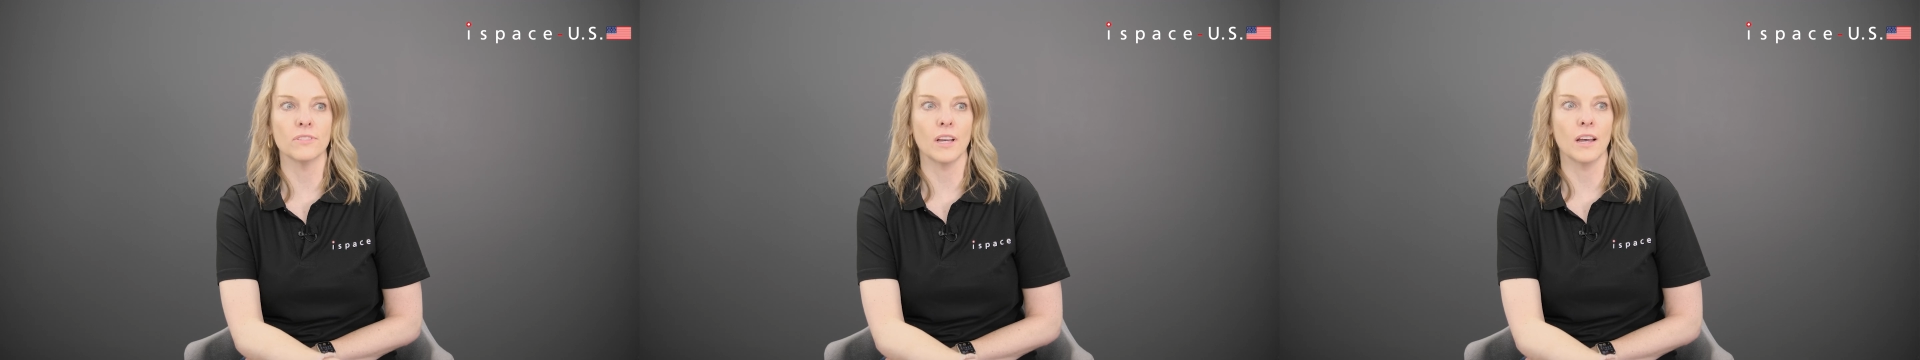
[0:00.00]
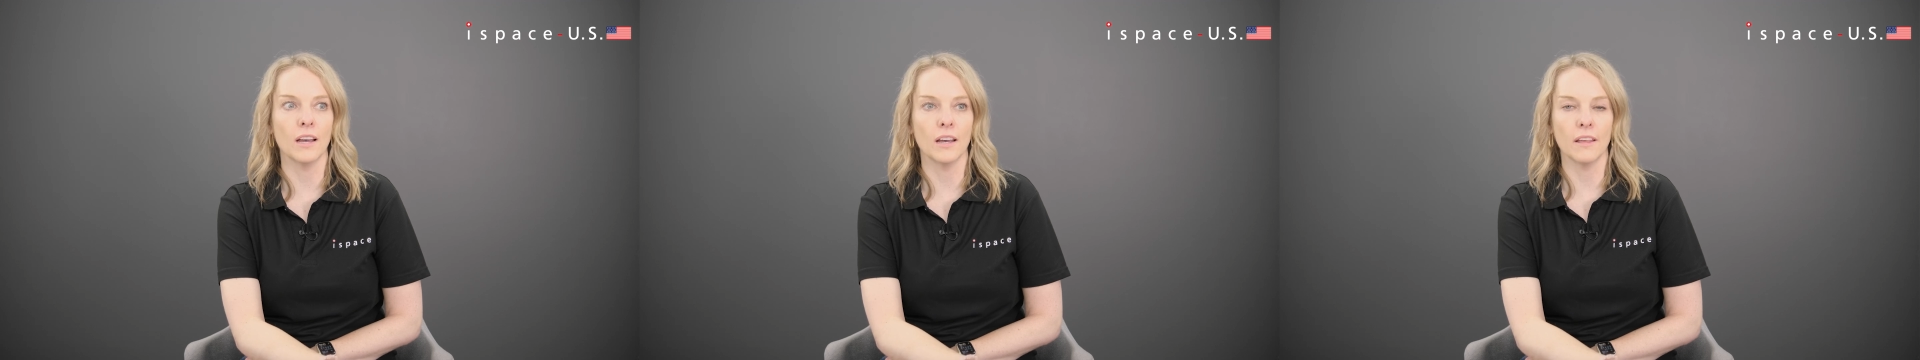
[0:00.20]

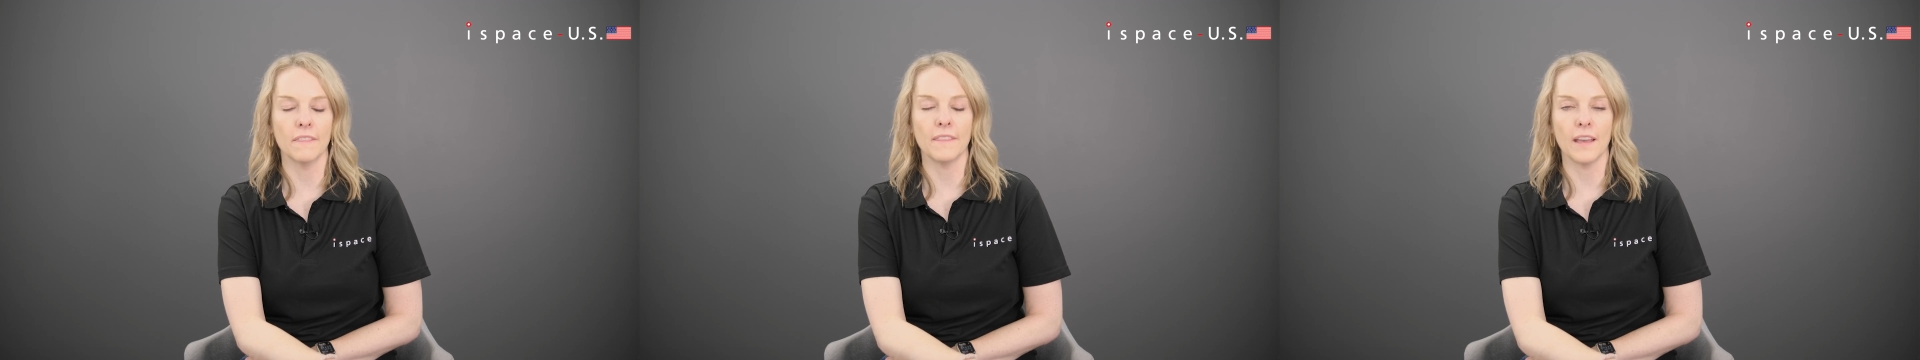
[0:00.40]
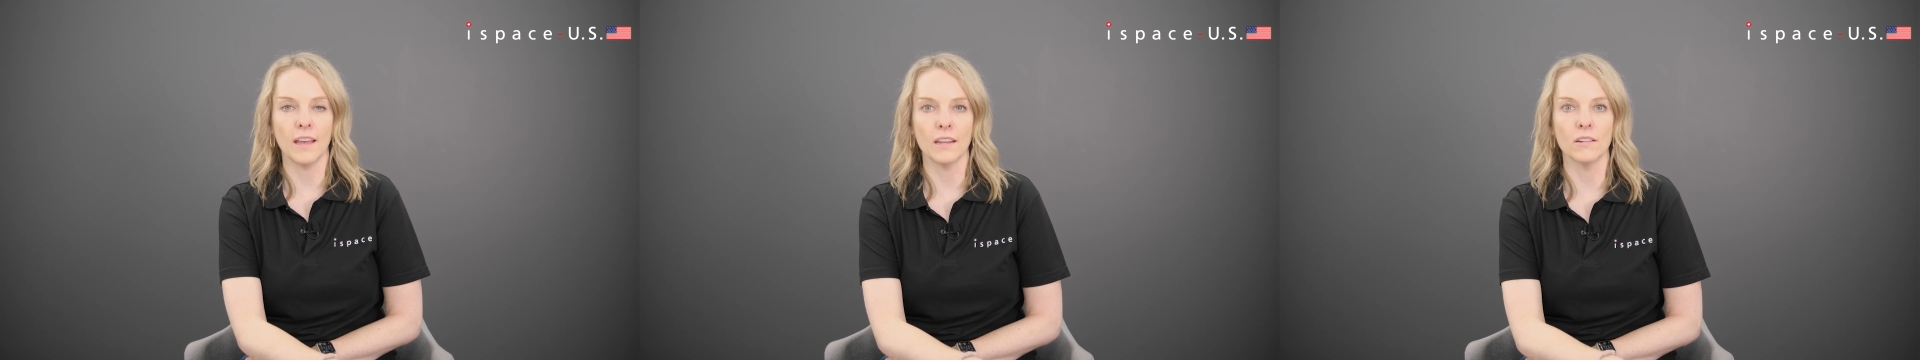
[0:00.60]

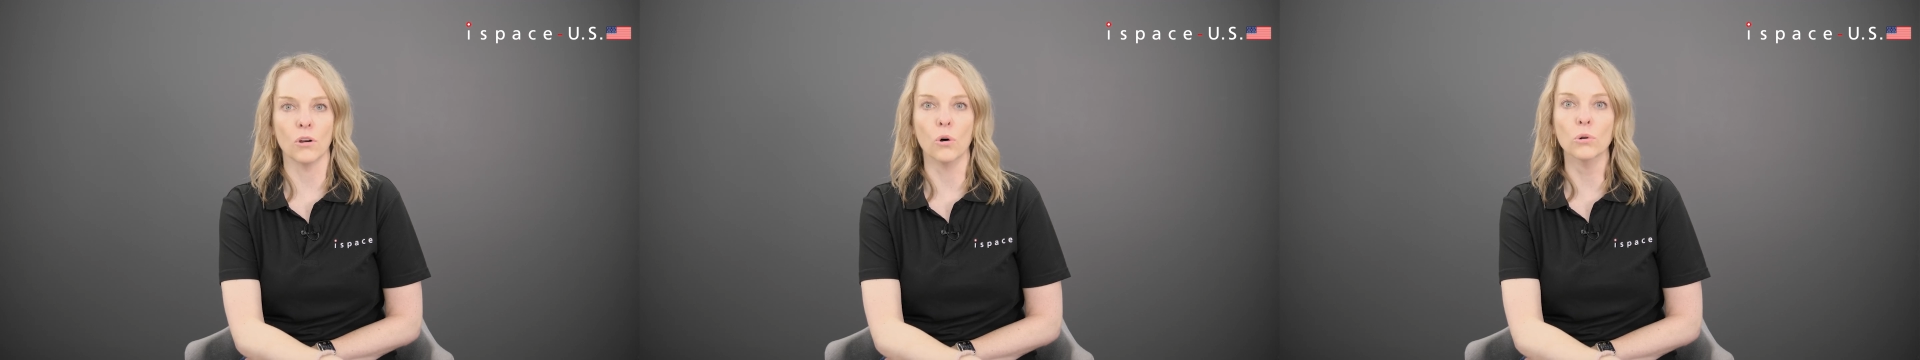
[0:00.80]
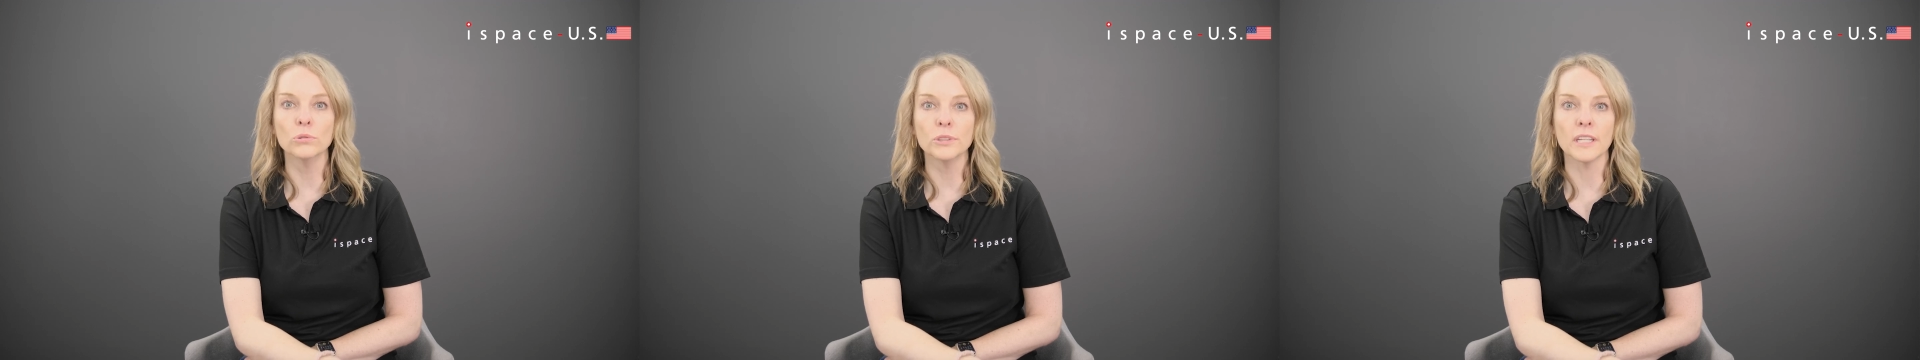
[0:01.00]
that
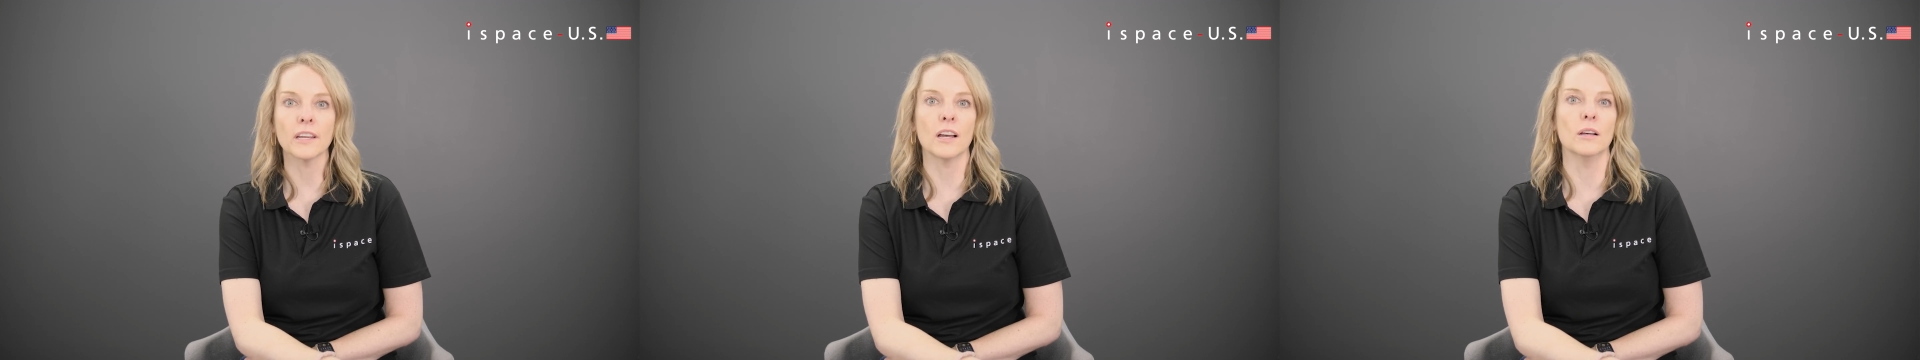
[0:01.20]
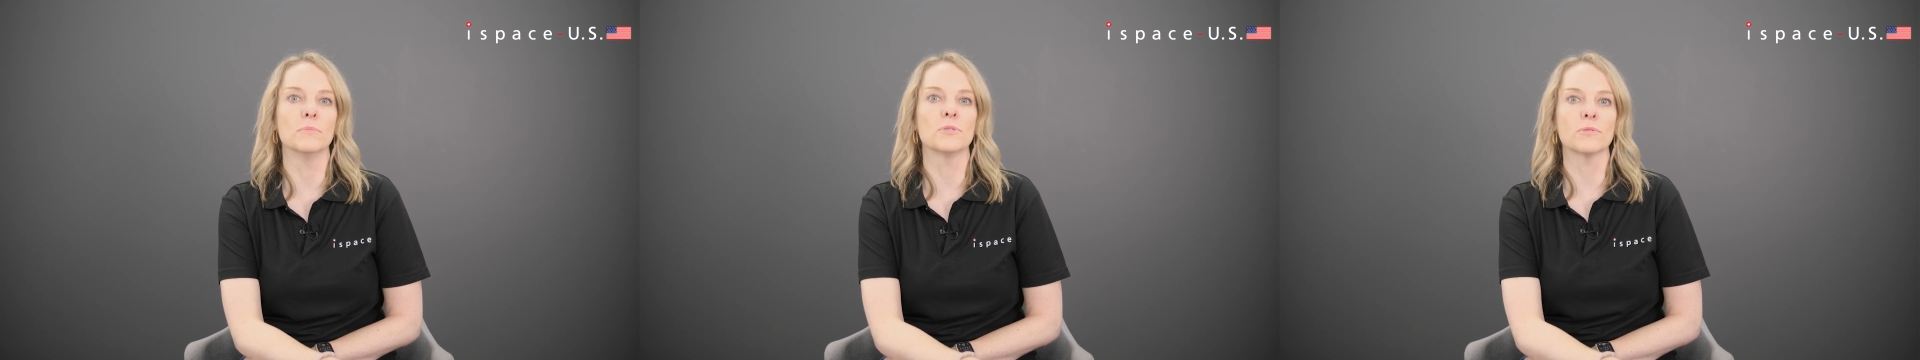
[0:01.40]
only
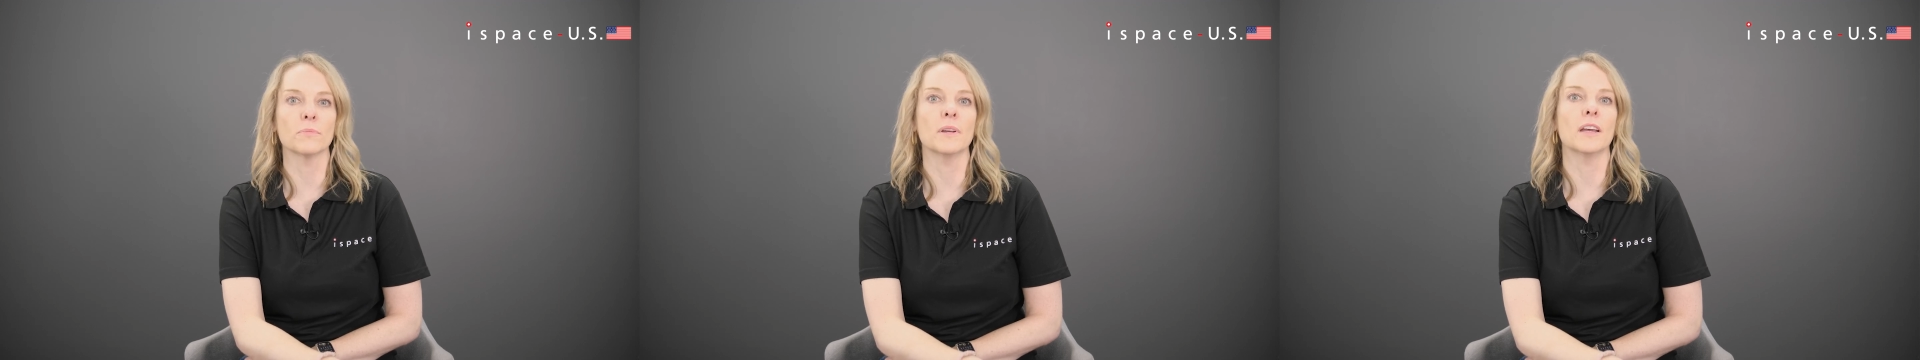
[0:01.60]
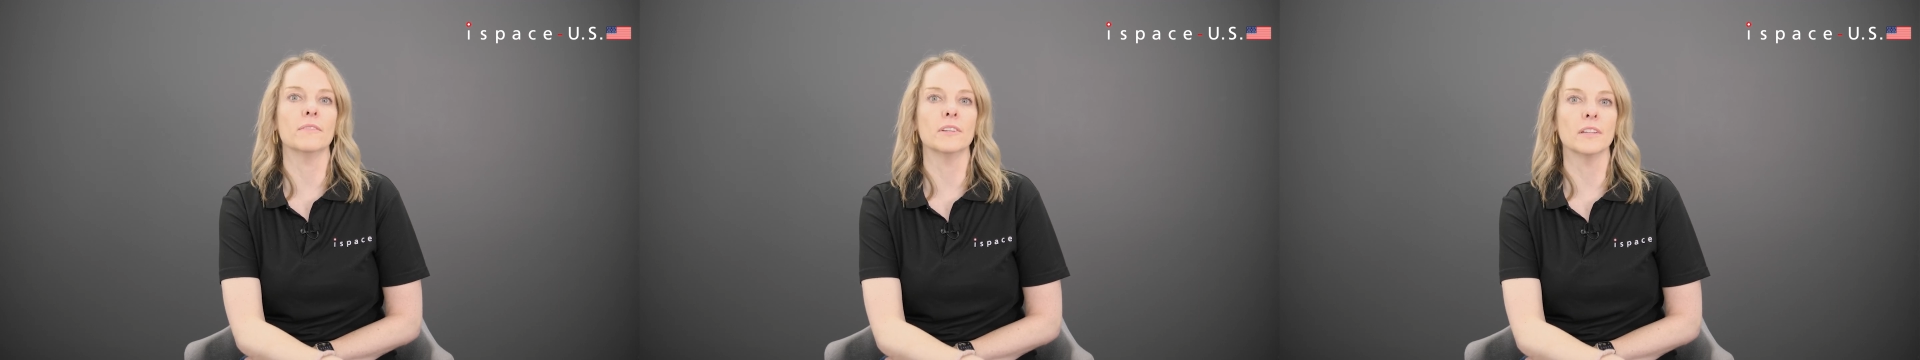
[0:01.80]
comes from
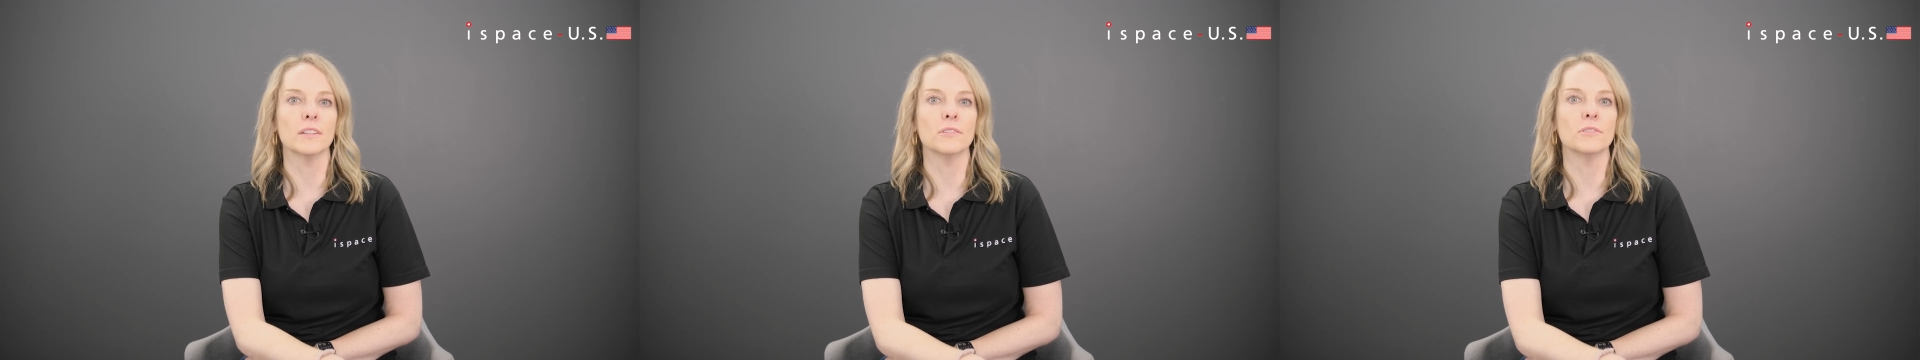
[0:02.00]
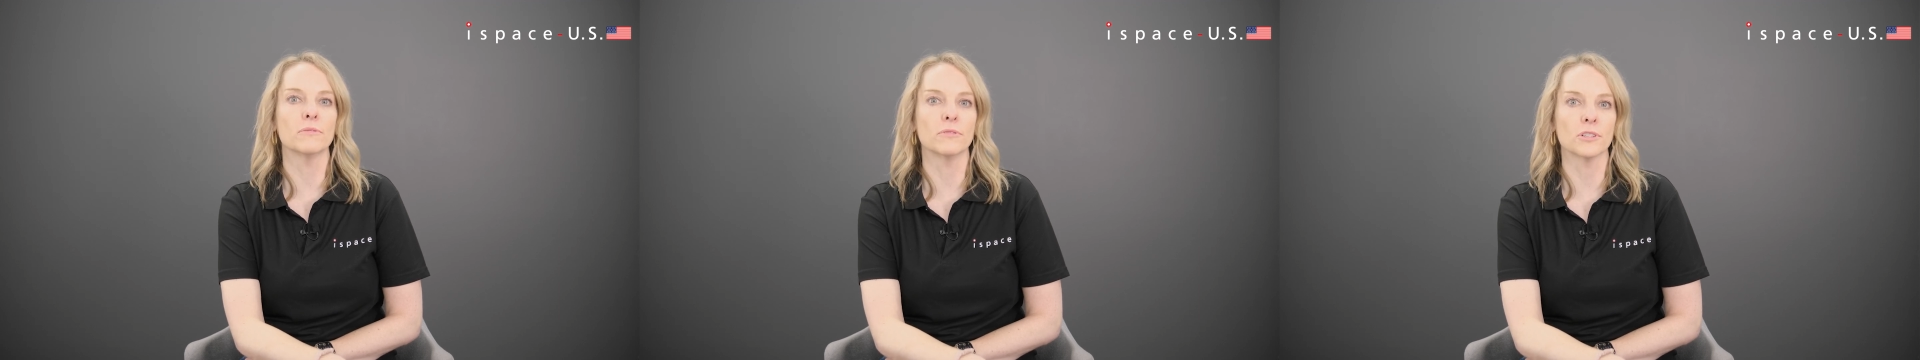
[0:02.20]
having a
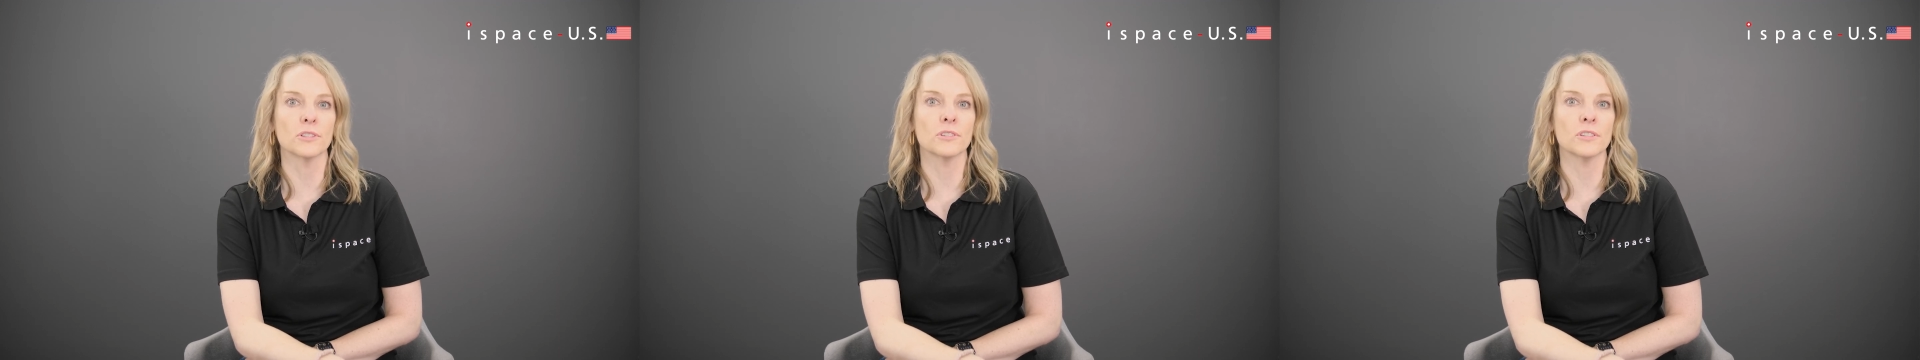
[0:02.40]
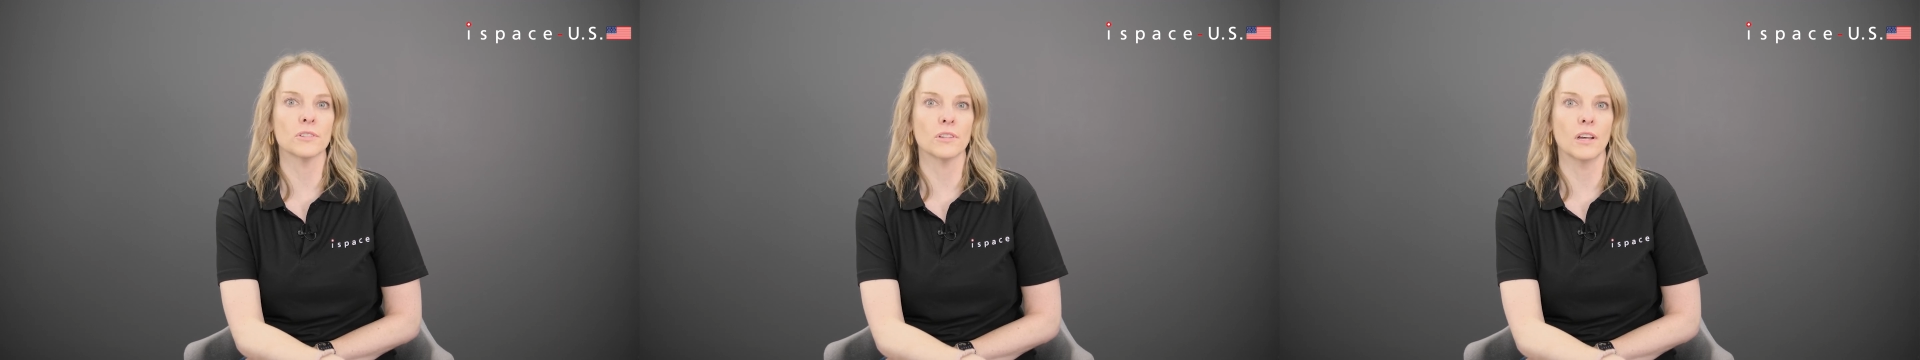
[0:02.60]

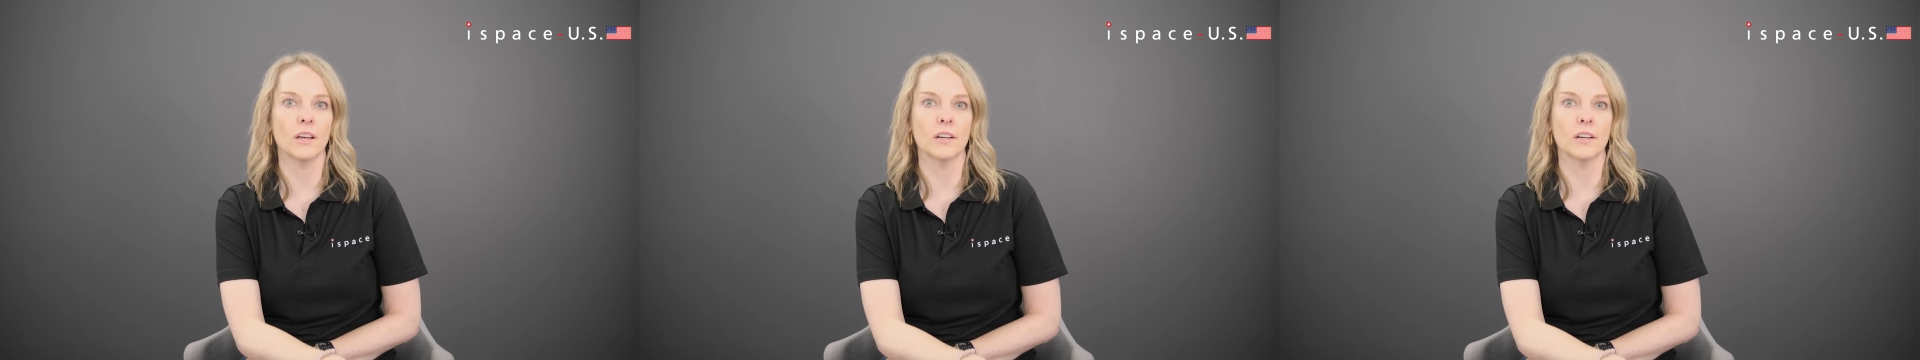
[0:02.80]
diverse